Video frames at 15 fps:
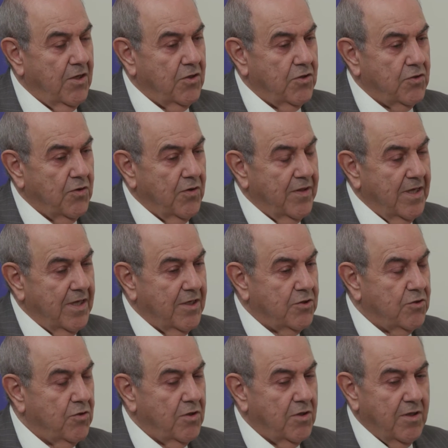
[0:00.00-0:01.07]
So there
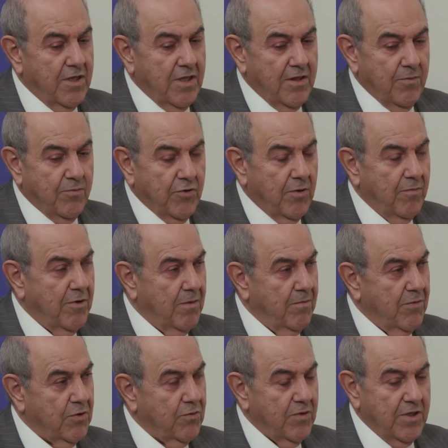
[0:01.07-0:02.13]
is no, the
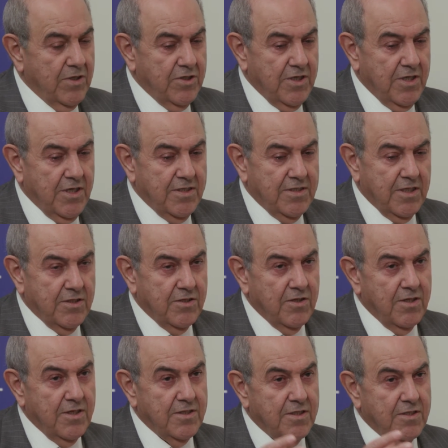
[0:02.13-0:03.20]
problem between Shias and
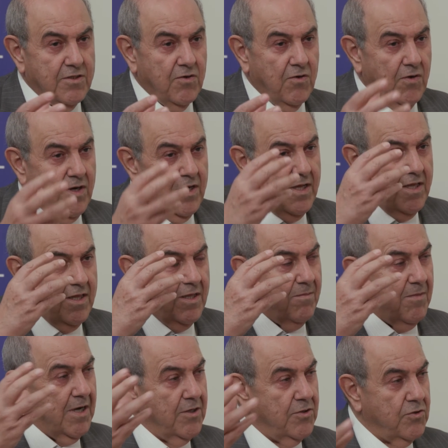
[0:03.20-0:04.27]
Sunnis is only in the
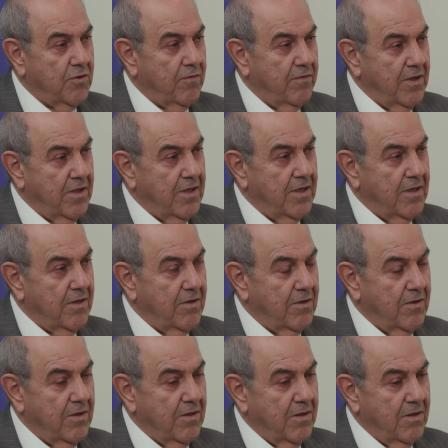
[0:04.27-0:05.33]
minds of the
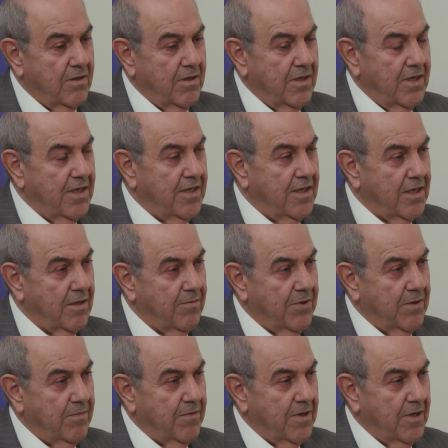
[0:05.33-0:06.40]
leading
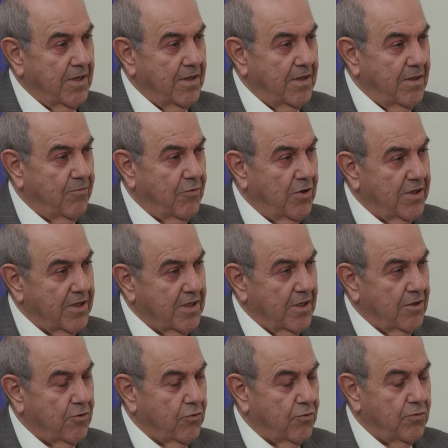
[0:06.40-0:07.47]
people and the
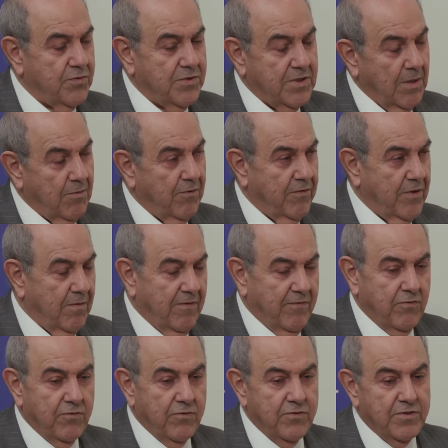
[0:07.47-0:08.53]
political groups, some of them
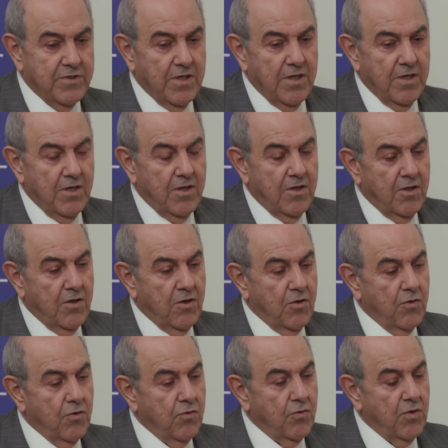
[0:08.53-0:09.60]
of course,
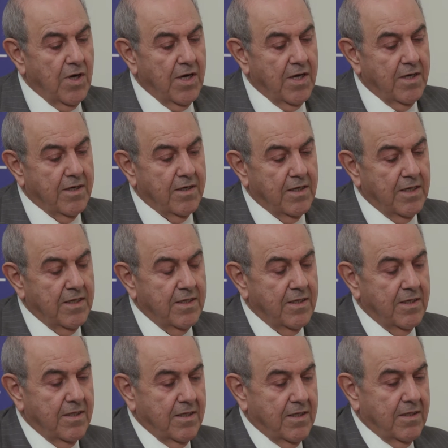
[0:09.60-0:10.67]
who are,
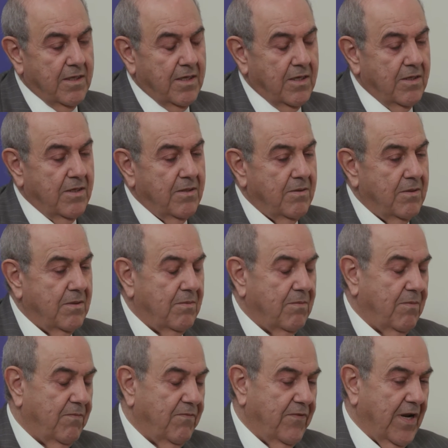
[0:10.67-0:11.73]

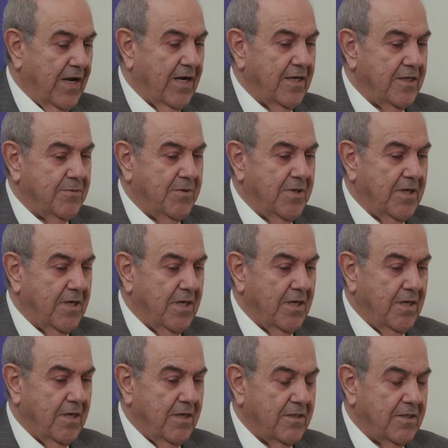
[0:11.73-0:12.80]
frankly
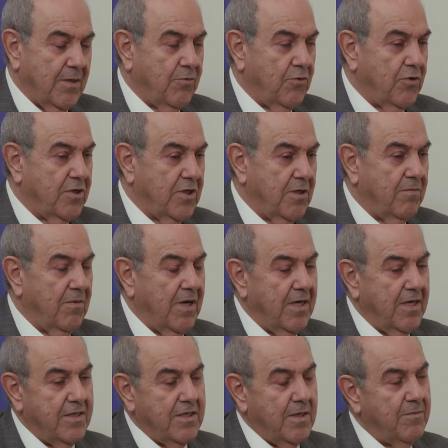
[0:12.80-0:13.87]
speaking, supported
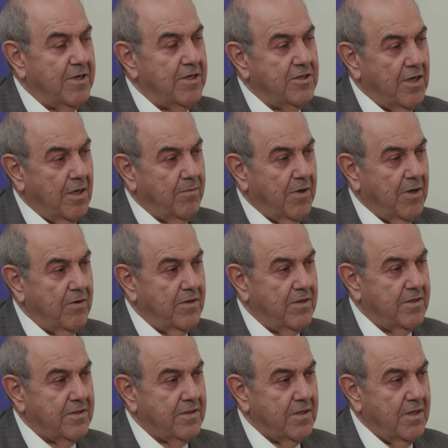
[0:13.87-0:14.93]
by some regional powers